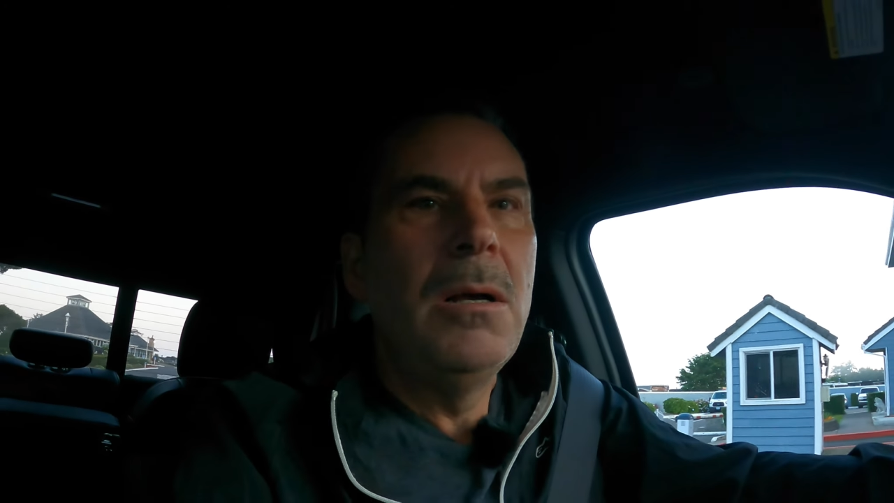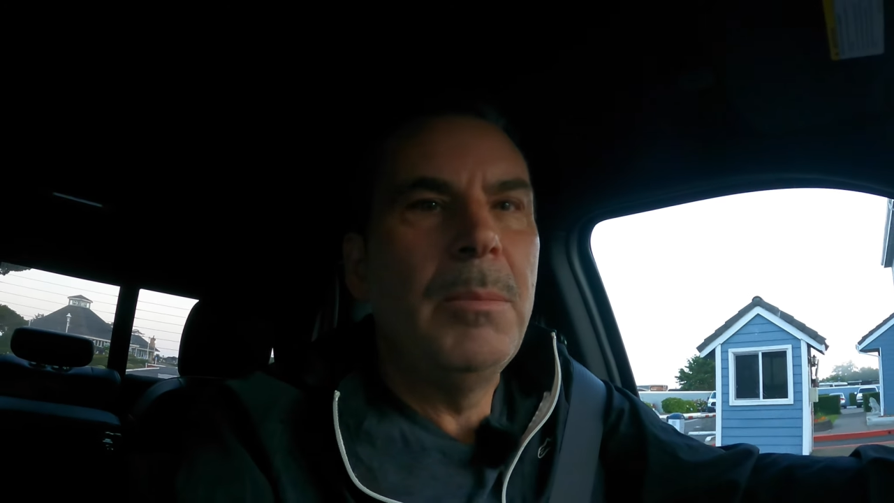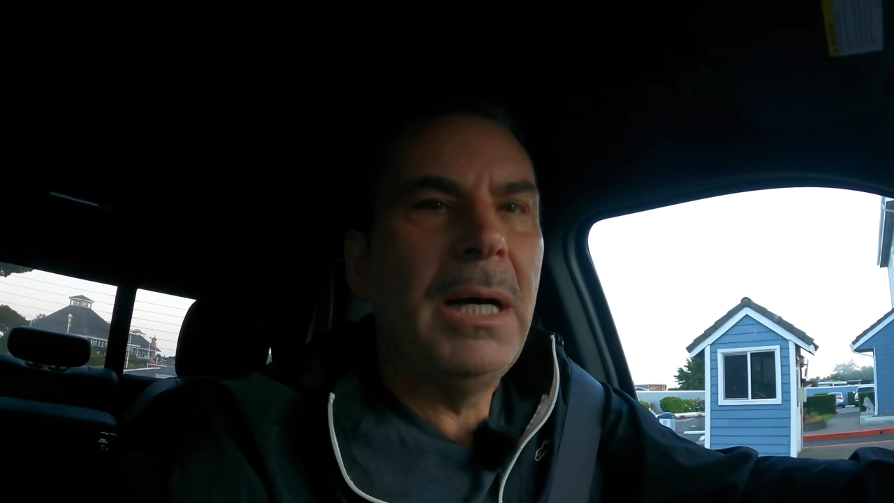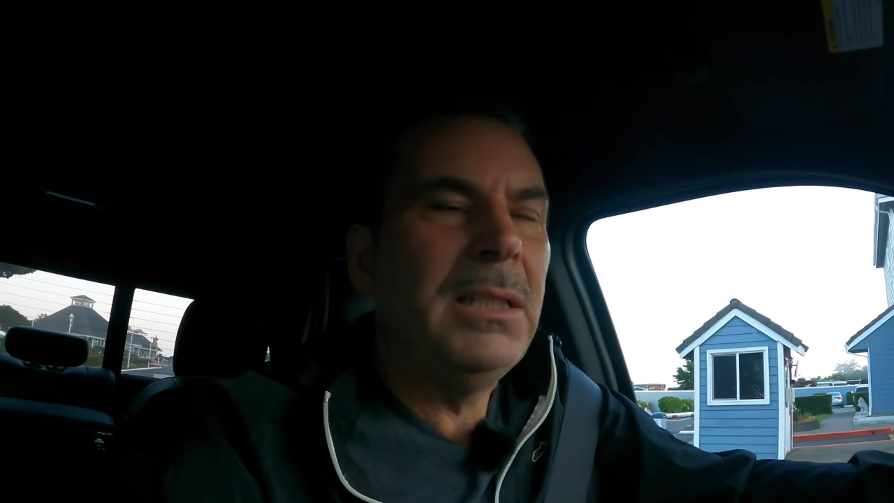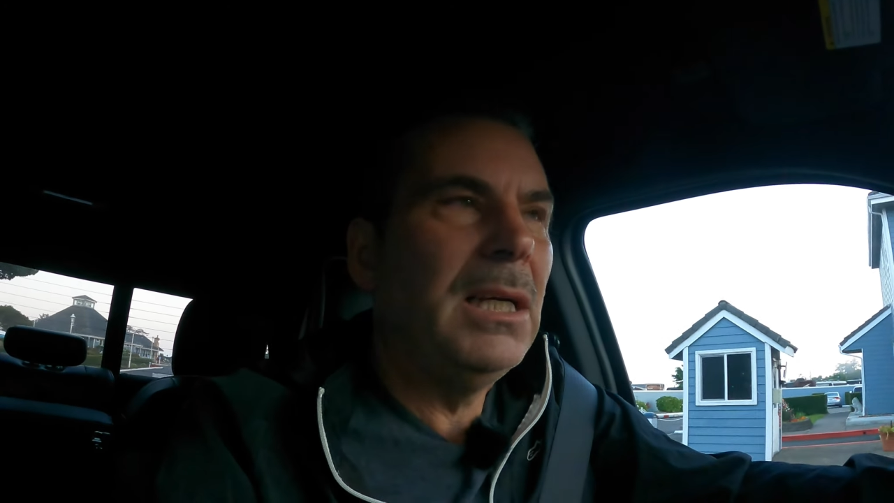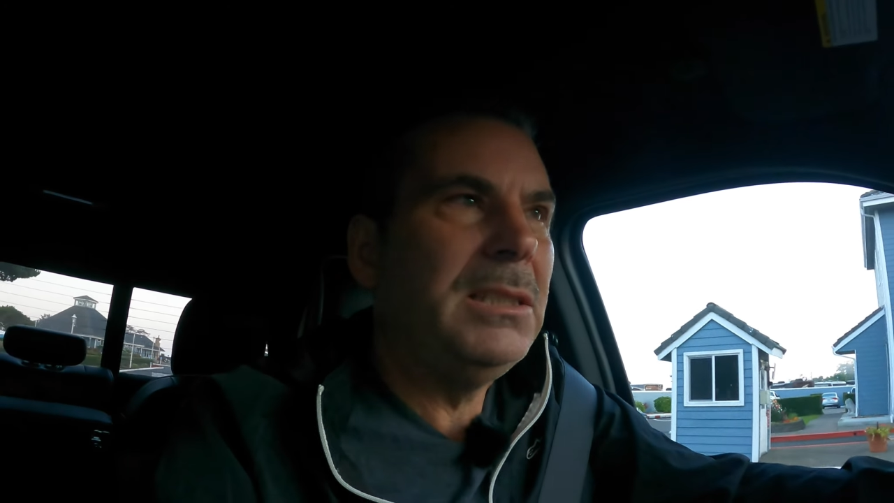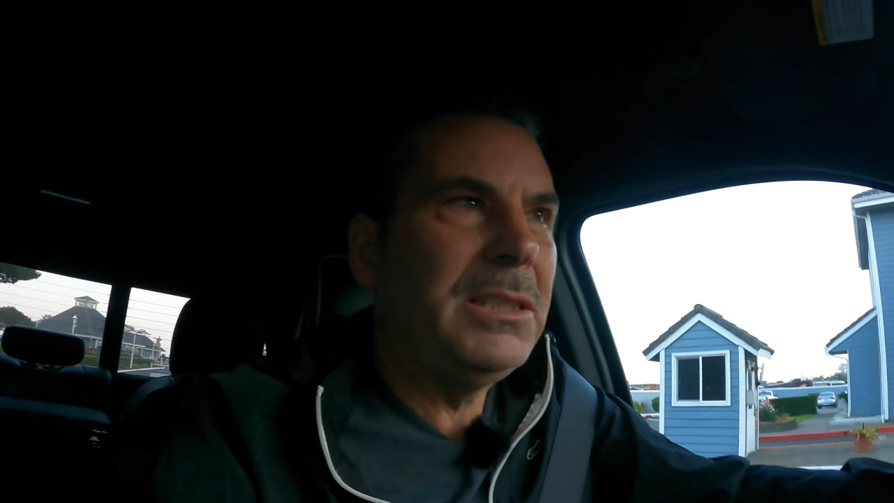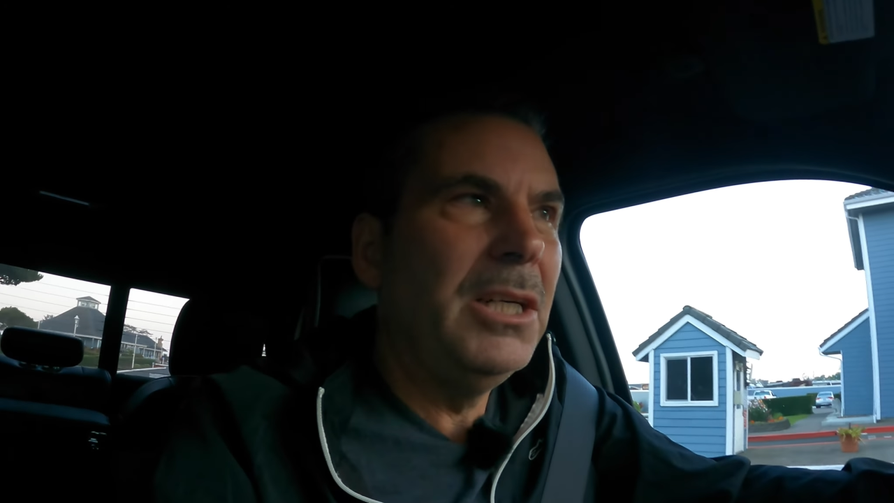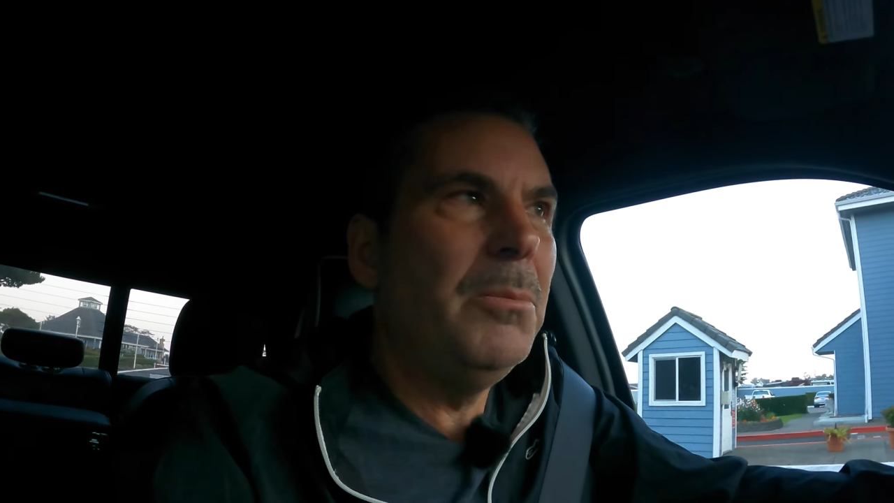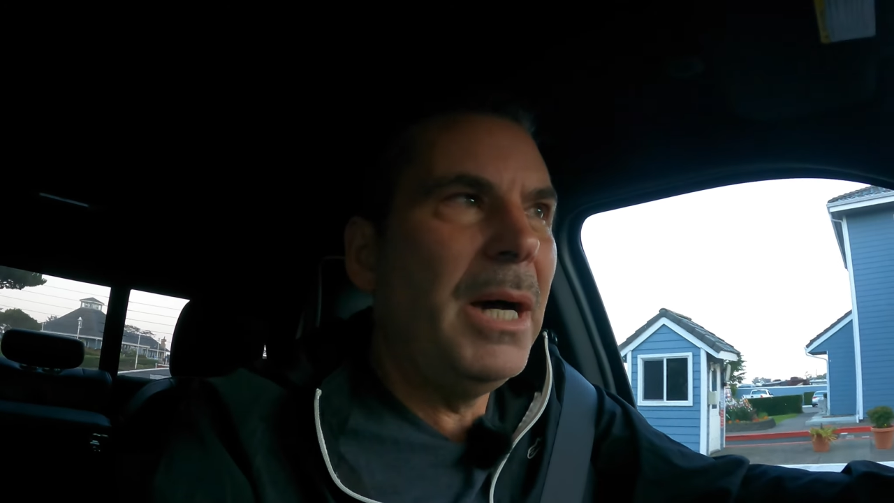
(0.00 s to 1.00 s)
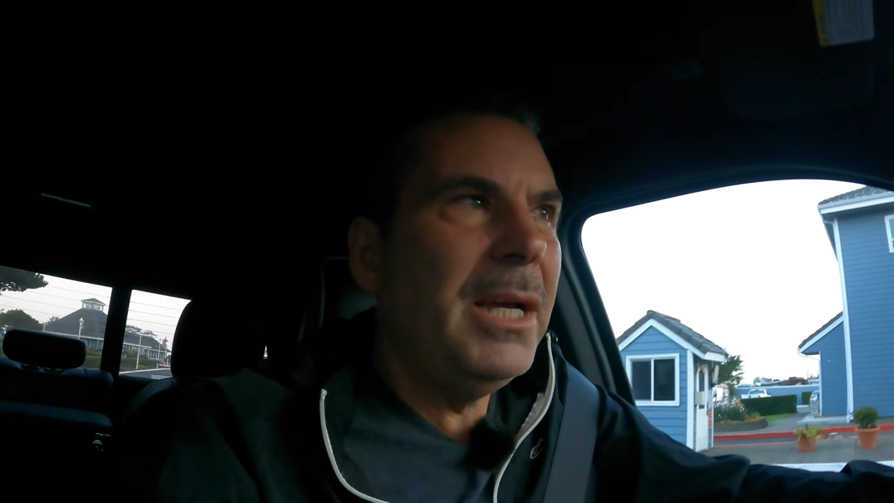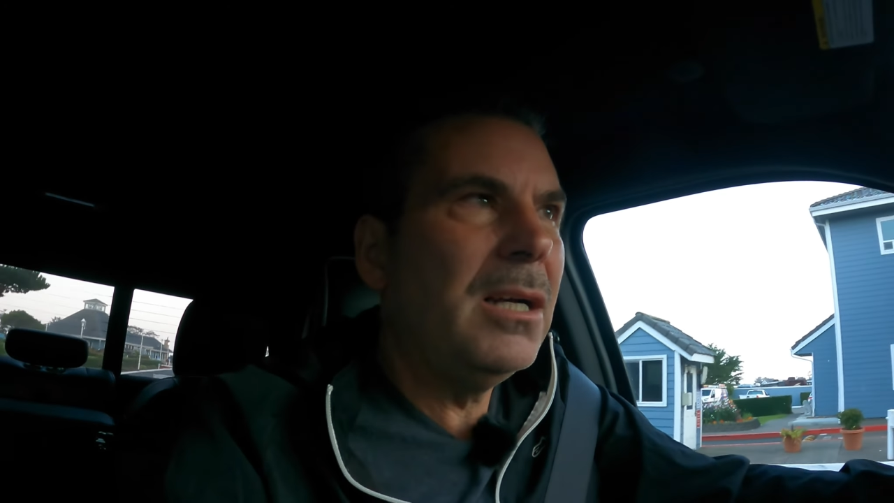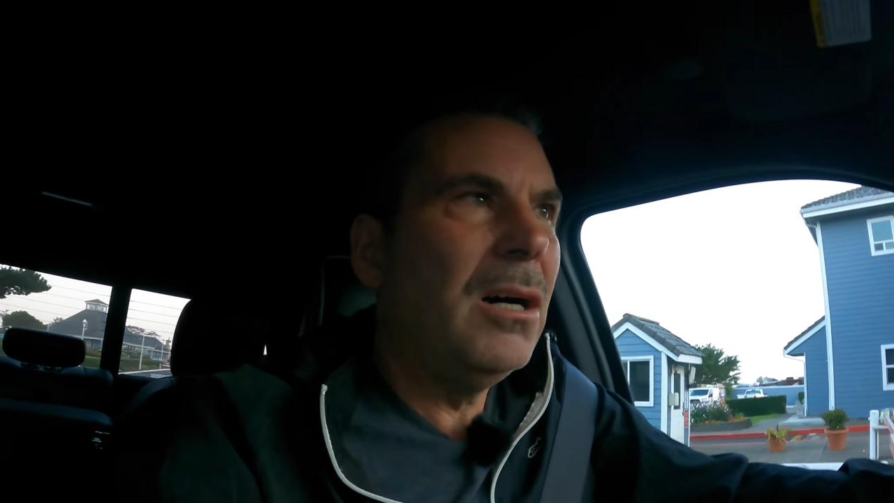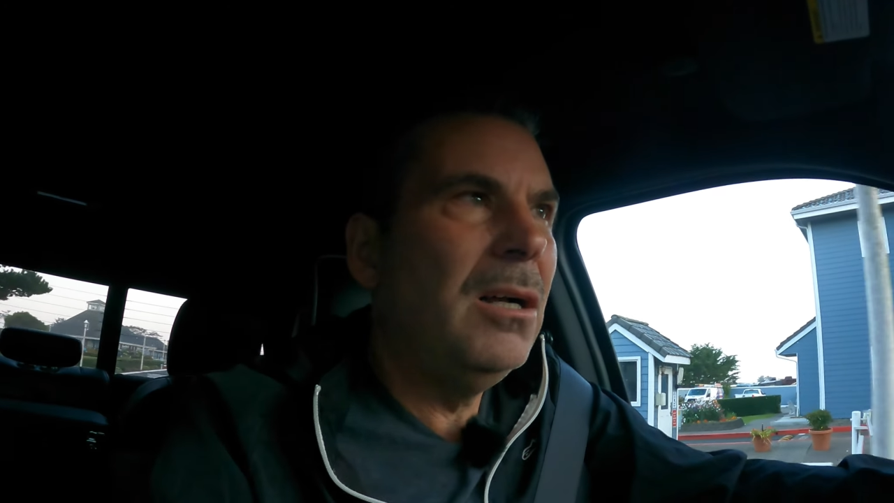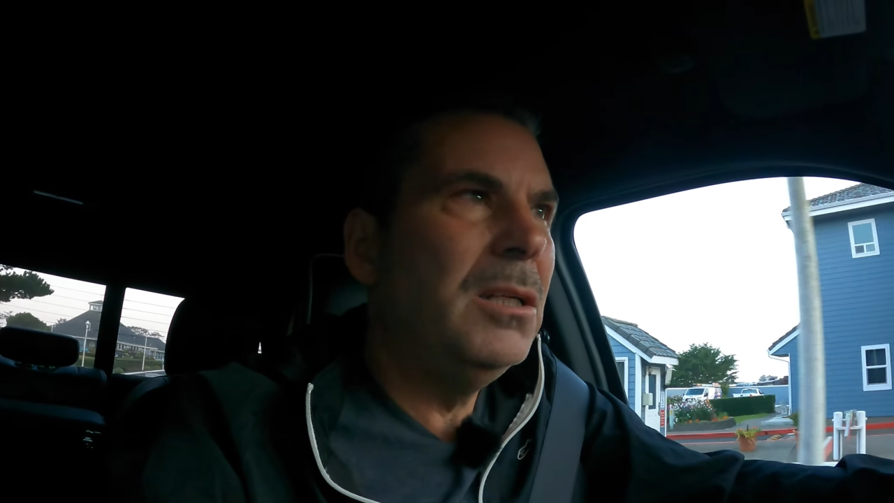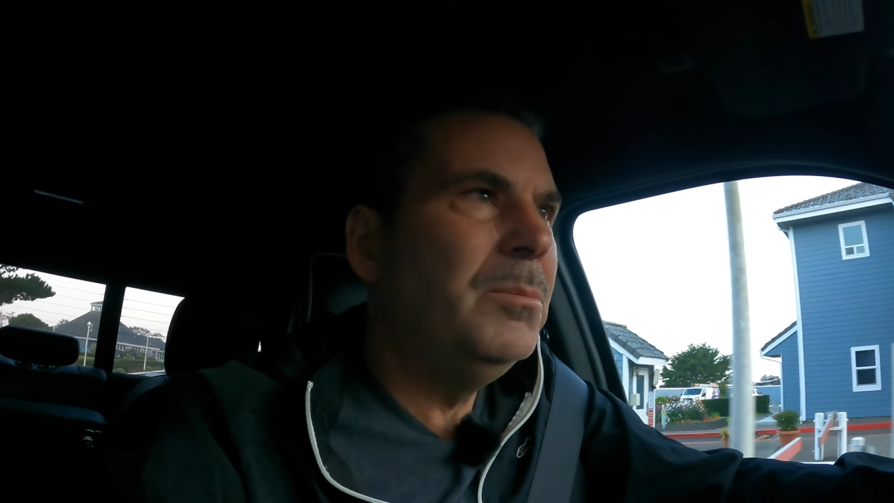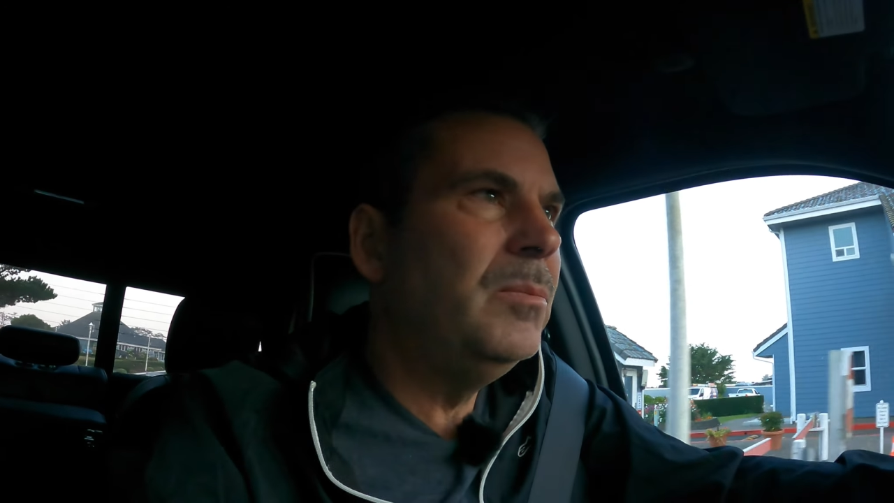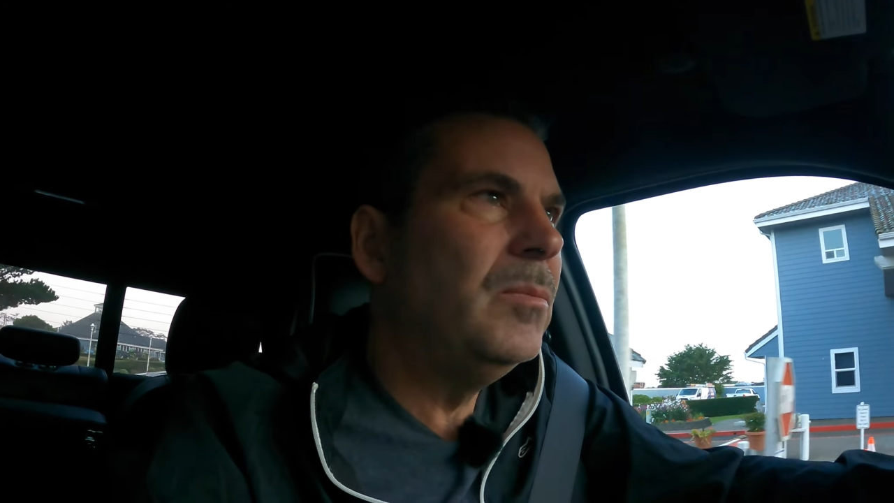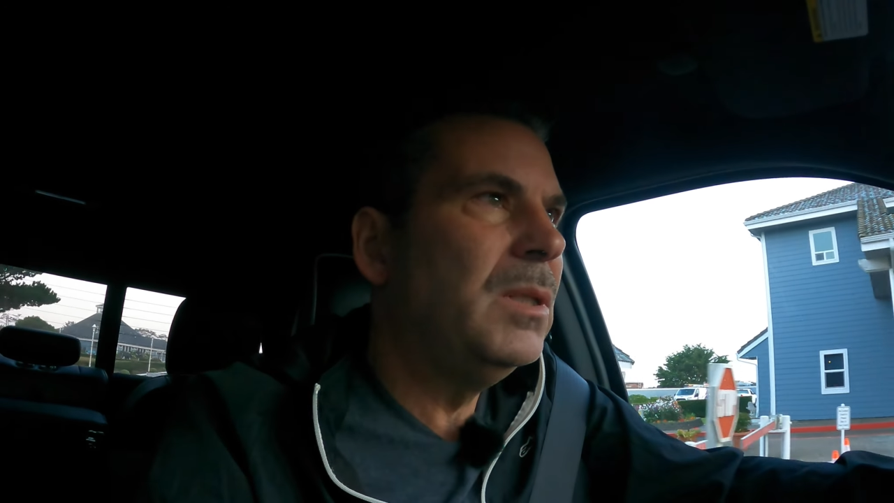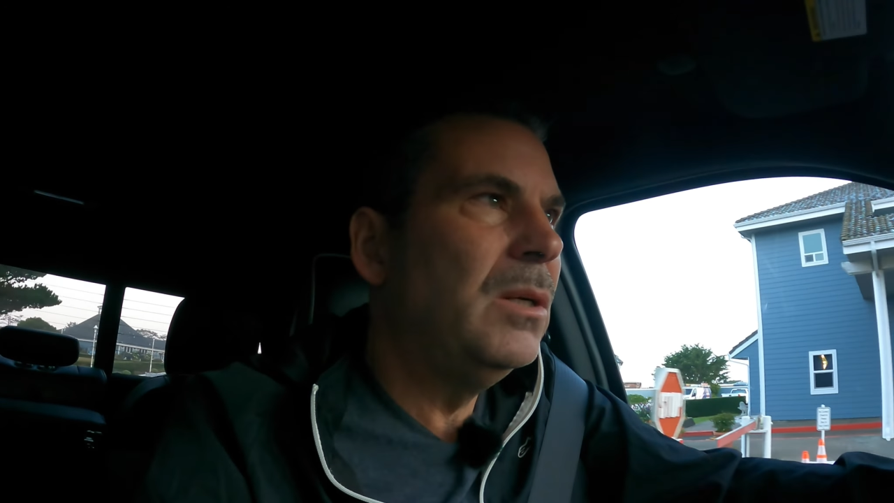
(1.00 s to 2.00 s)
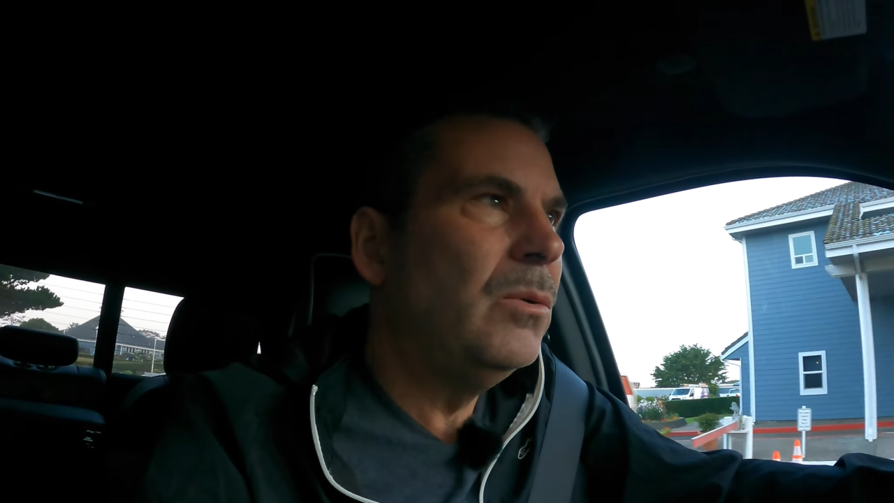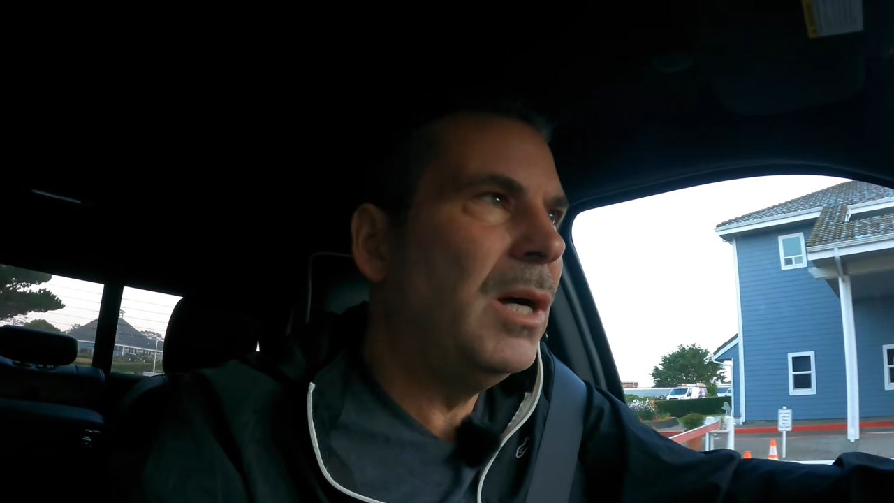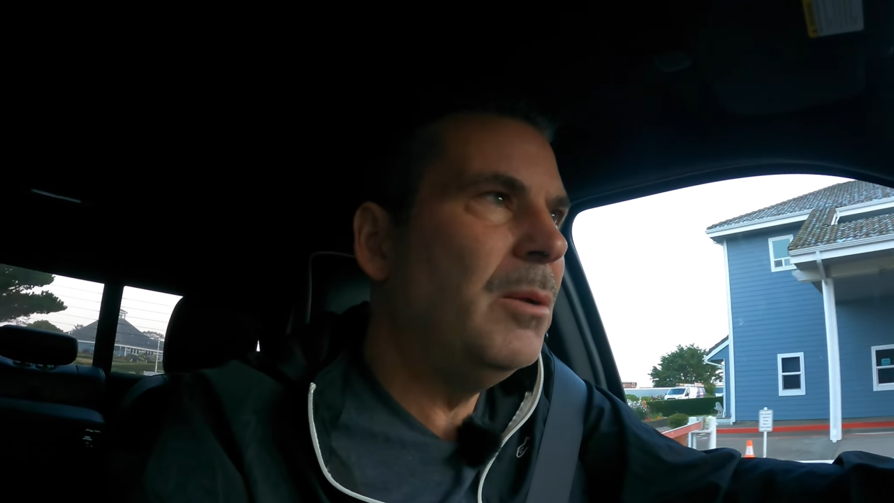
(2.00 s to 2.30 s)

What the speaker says: But I still might call them while